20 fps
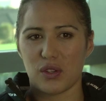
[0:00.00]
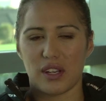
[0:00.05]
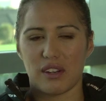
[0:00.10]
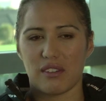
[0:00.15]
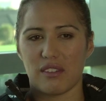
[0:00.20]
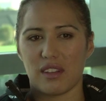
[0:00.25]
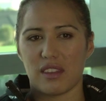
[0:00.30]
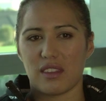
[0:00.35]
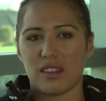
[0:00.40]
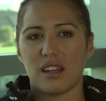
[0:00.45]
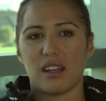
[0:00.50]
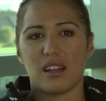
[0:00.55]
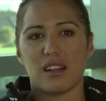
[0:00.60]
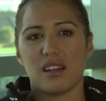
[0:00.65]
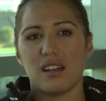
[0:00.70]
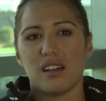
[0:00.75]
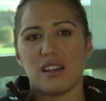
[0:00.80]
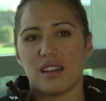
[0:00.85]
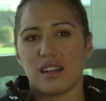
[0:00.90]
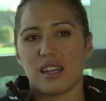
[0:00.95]
your
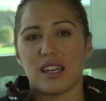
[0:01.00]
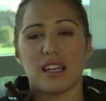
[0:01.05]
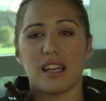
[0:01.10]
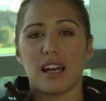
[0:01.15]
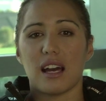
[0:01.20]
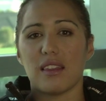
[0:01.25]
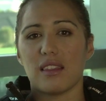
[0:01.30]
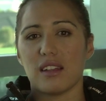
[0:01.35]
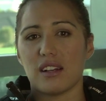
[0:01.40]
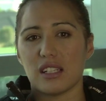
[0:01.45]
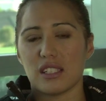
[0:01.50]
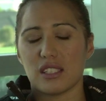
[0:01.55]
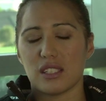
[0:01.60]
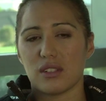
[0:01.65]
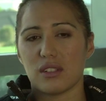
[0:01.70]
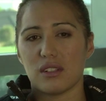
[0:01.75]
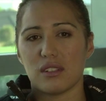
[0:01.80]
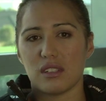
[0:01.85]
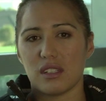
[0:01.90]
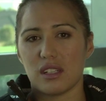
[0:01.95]
everything, get out there and
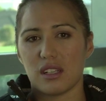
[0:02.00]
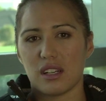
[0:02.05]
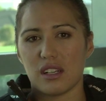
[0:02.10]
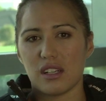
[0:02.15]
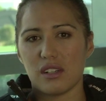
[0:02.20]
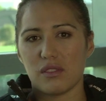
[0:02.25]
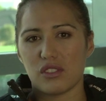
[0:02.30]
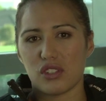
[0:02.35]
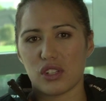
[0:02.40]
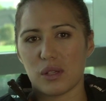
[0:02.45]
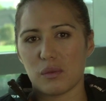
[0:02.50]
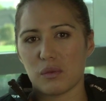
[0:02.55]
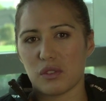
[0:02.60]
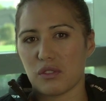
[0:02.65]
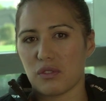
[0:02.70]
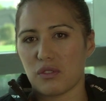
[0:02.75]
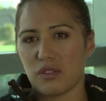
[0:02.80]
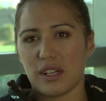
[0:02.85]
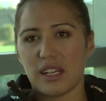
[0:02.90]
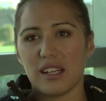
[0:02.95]
do it. You know, dreams
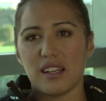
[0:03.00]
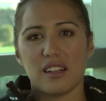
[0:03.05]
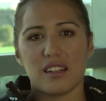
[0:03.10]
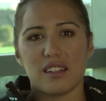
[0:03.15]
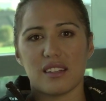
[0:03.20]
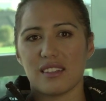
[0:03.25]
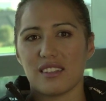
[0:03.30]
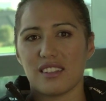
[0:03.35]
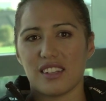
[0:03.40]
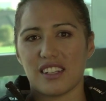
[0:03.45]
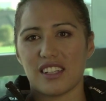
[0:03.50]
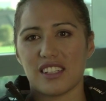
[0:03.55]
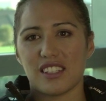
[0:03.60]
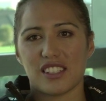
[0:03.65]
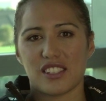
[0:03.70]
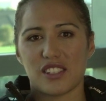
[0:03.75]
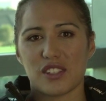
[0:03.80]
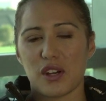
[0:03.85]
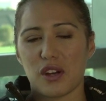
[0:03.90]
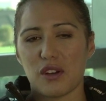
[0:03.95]
are free and you can
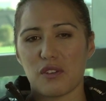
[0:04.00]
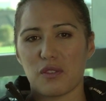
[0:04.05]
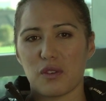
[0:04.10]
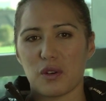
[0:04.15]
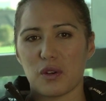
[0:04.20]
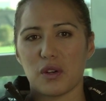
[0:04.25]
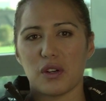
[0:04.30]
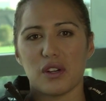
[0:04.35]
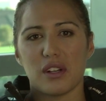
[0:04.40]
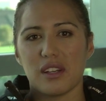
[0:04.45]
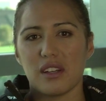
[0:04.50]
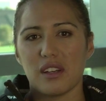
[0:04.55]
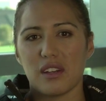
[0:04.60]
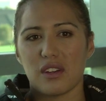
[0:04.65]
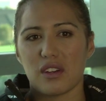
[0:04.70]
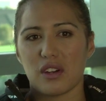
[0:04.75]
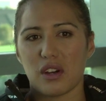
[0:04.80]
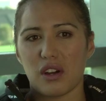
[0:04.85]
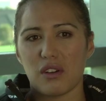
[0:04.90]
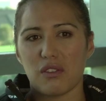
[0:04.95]
just go for
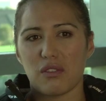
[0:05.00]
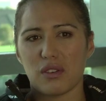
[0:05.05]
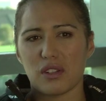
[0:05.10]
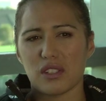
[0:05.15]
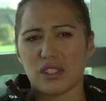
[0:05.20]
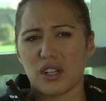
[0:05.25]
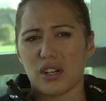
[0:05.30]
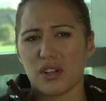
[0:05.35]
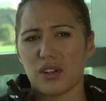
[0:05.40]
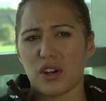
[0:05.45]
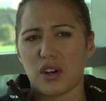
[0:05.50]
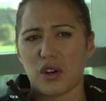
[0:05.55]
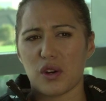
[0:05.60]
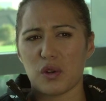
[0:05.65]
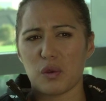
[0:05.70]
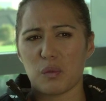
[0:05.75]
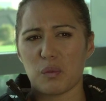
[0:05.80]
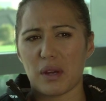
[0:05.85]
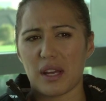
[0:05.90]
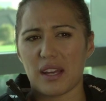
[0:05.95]
go for it, don't
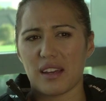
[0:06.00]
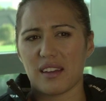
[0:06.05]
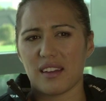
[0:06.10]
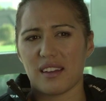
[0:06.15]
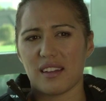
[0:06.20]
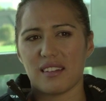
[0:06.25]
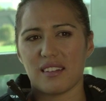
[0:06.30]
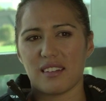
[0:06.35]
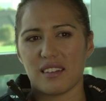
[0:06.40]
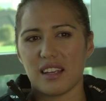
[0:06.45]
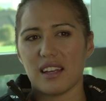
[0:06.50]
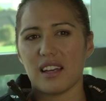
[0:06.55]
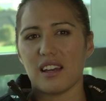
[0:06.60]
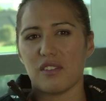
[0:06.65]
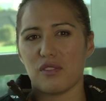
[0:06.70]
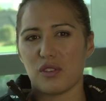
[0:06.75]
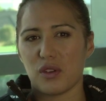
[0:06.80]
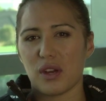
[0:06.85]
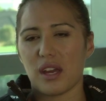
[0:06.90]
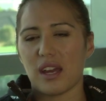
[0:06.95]
hold back. And yeah,
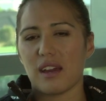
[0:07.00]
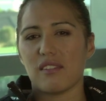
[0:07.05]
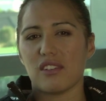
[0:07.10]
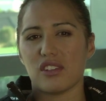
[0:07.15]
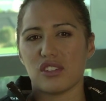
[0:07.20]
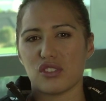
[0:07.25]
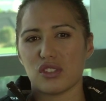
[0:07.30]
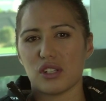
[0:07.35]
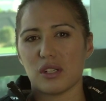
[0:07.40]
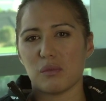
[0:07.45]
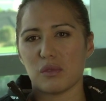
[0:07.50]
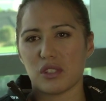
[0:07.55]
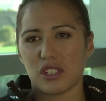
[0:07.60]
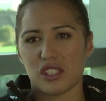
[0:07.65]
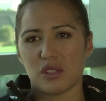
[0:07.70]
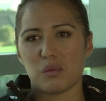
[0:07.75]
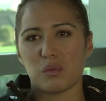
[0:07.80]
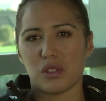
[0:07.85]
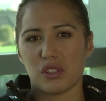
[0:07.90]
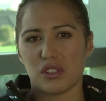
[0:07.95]
if you have a dream,
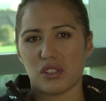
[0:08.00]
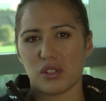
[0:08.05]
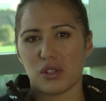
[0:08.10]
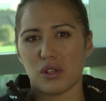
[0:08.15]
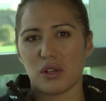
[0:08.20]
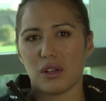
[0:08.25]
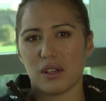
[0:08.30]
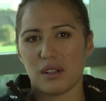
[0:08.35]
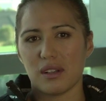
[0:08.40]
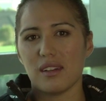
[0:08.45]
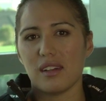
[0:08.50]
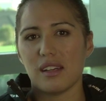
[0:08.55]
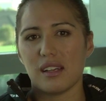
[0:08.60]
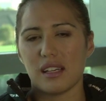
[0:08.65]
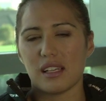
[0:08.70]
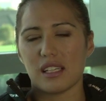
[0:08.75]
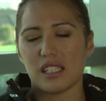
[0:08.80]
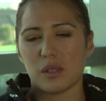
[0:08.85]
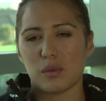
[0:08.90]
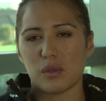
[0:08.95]
just pursue it,
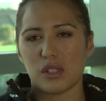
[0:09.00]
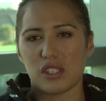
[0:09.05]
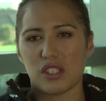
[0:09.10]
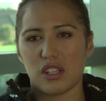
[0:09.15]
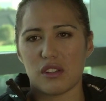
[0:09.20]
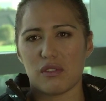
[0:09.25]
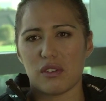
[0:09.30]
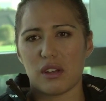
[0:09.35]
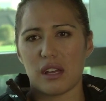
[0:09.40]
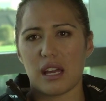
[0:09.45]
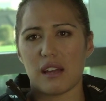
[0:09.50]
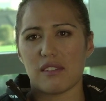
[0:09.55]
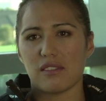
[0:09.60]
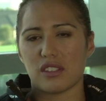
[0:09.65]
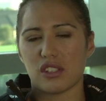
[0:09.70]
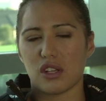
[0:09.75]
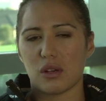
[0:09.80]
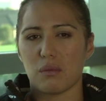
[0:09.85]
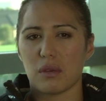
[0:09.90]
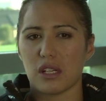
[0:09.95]
especially if you have
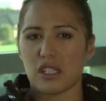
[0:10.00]
so